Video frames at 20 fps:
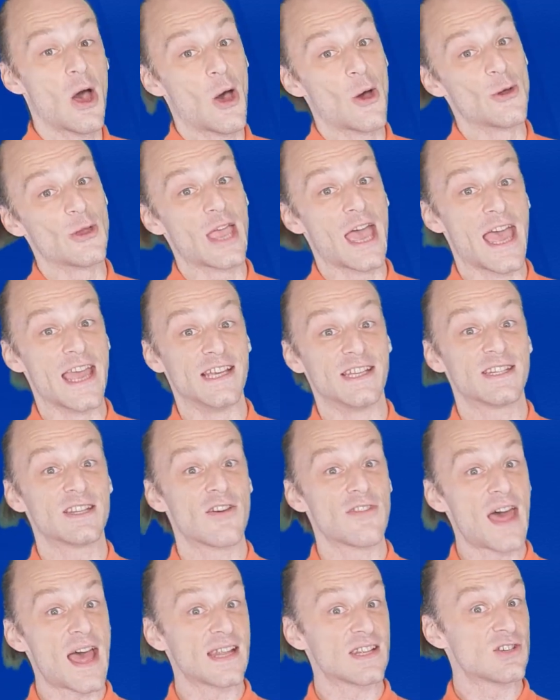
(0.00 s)
Okay,
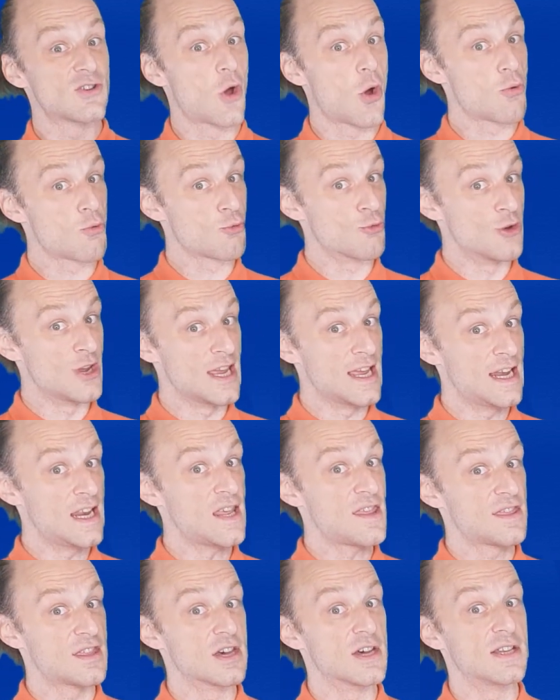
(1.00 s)
so that's not really
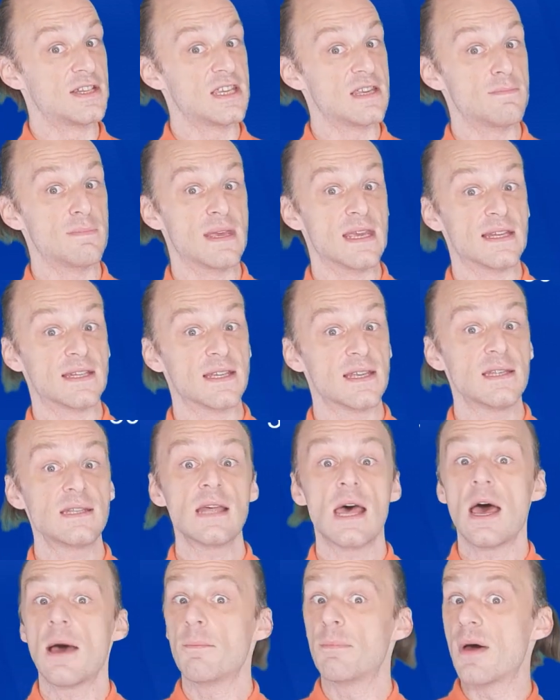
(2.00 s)
30 meters,
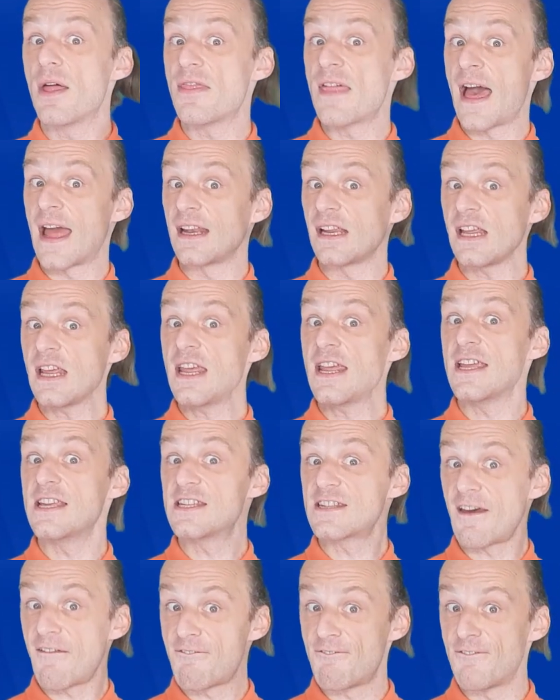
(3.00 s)
but that
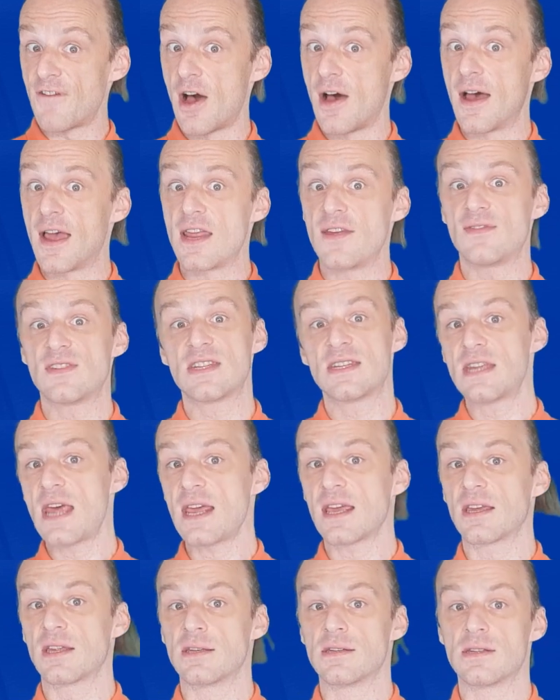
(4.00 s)
is 5
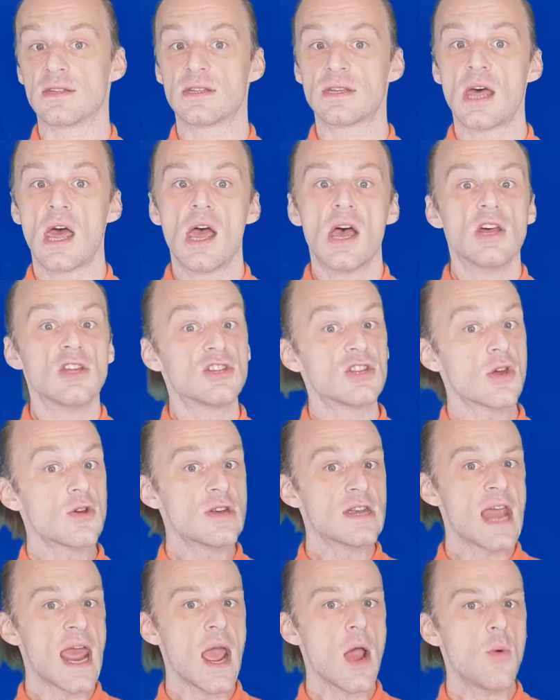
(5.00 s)
seconds. So
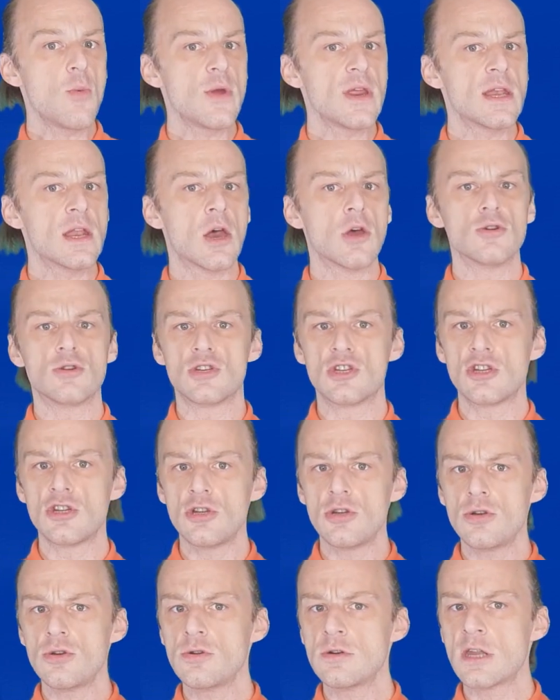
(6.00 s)
now we know
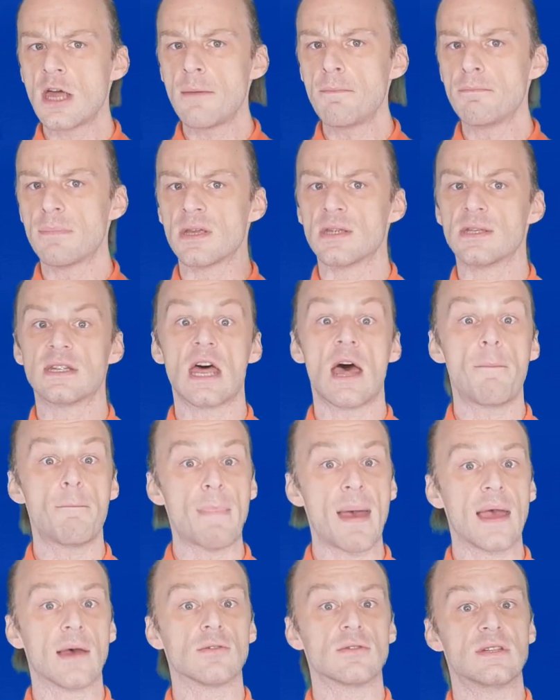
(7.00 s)
two numbers
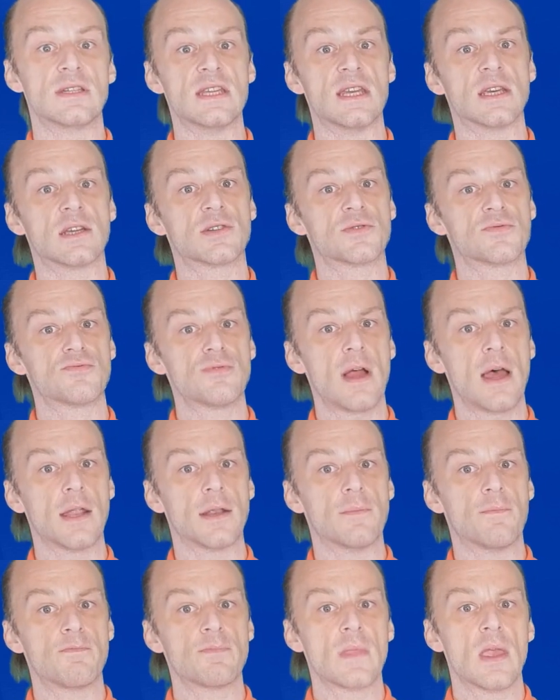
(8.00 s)
about Dick's
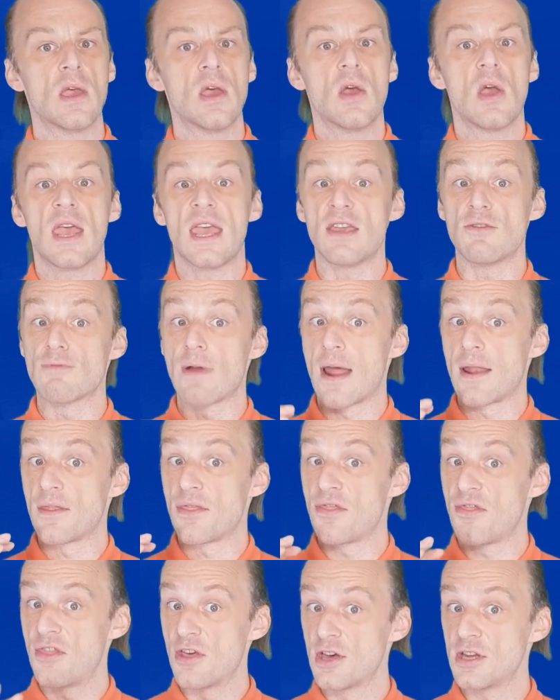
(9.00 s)
run. He ran
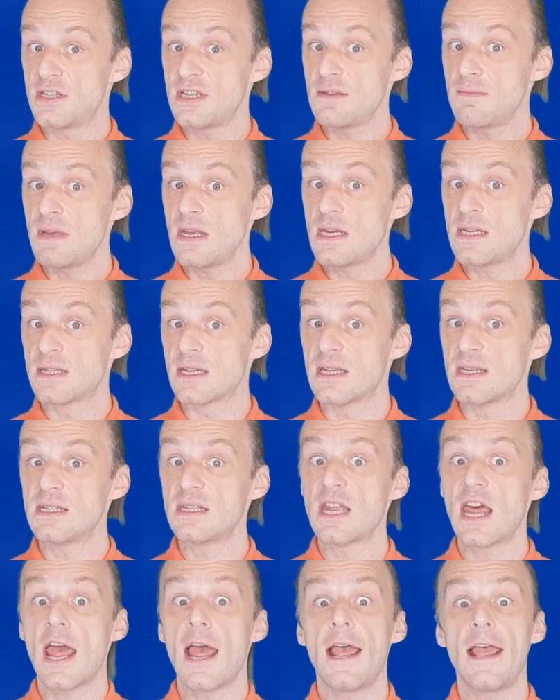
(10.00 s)
30
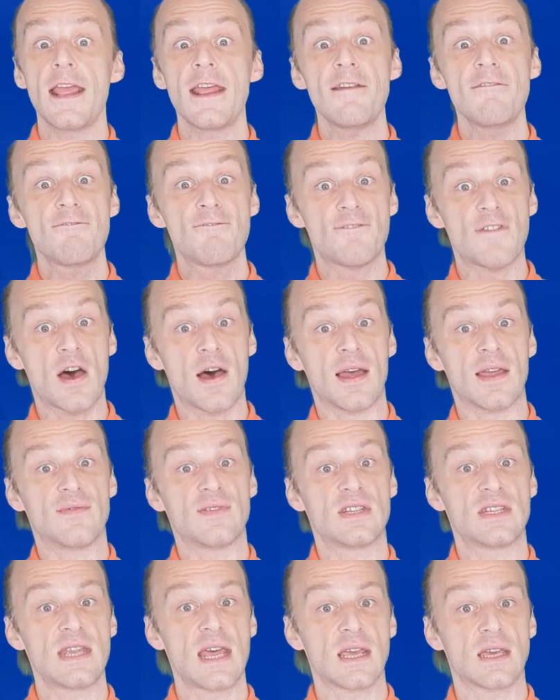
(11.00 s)
meters in 5
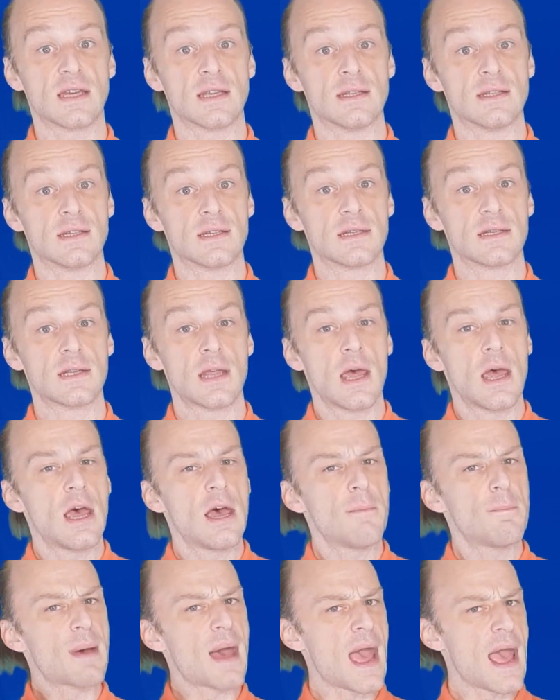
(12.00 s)
seconds.
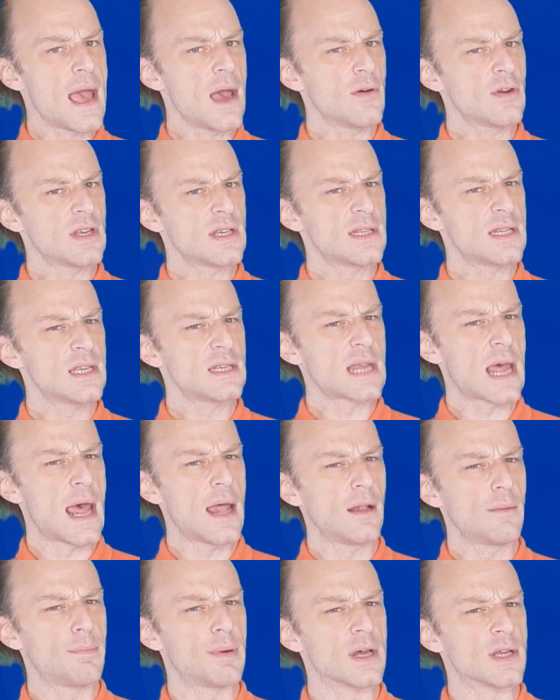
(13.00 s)
But how does this
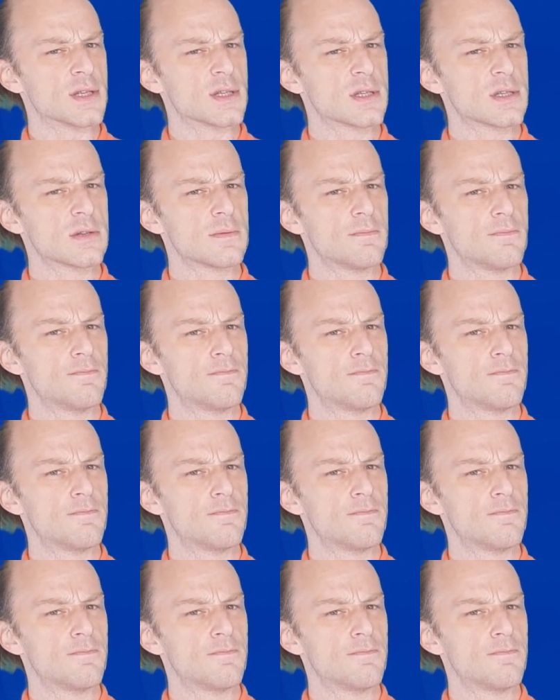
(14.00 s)
help us?